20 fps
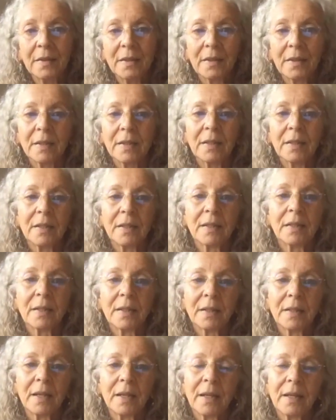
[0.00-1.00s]

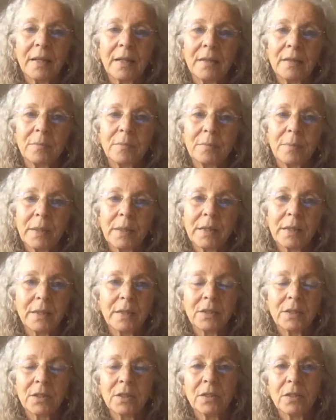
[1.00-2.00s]
and pay
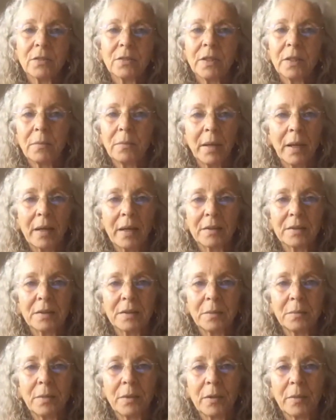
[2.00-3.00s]
attention, don't eat past the
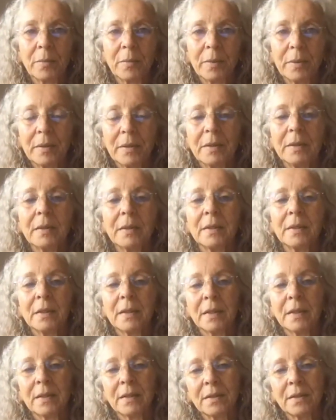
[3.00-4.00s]
burp.
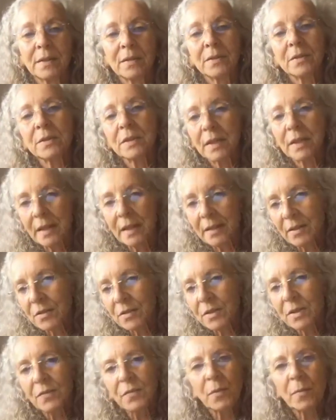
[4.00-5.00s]
And there's
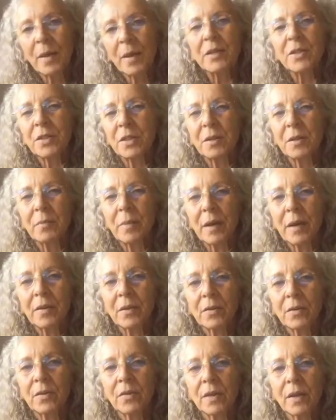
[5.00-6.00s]
information about
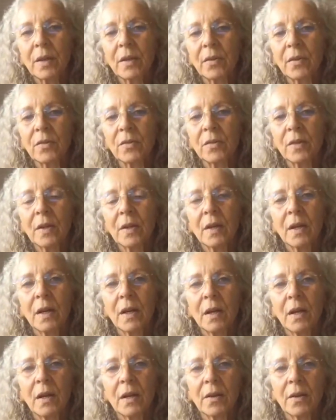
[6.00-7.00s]
those things
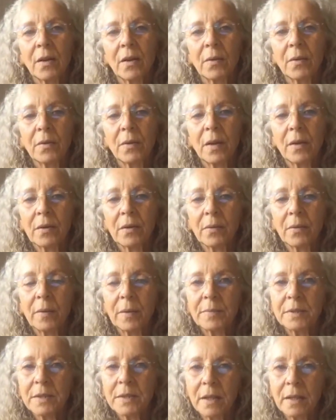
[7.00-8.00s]
on our
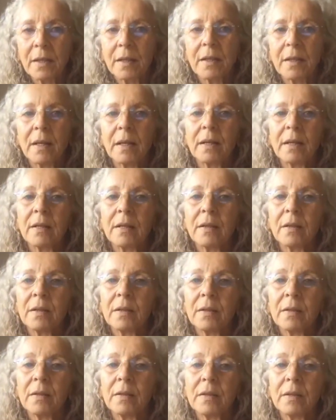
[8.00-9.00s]
website and
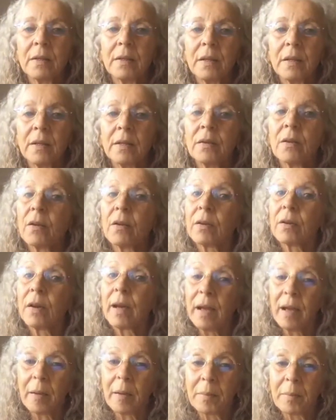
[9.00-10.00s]
in our app.